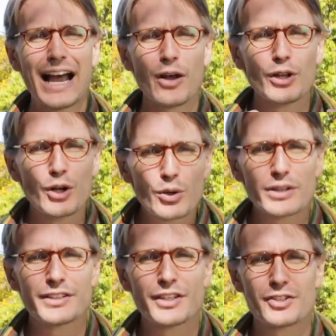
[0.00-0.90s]
how
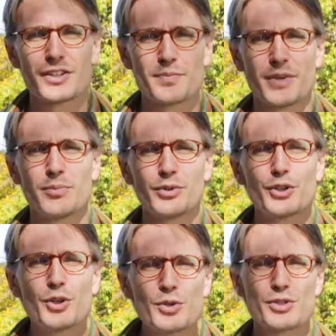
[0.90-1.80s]
local Indigenous people
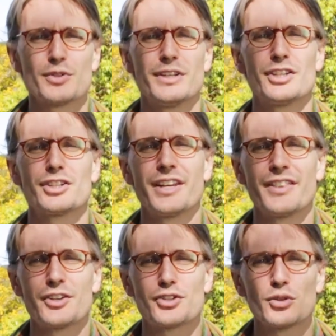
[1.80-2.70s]
used to initiate
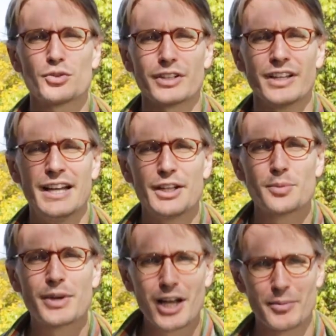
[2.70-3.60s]
their children
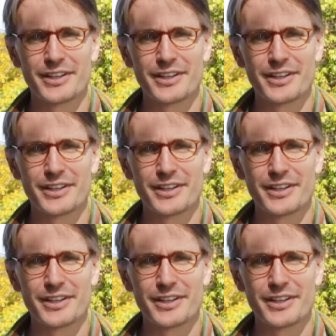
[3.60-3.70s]
to become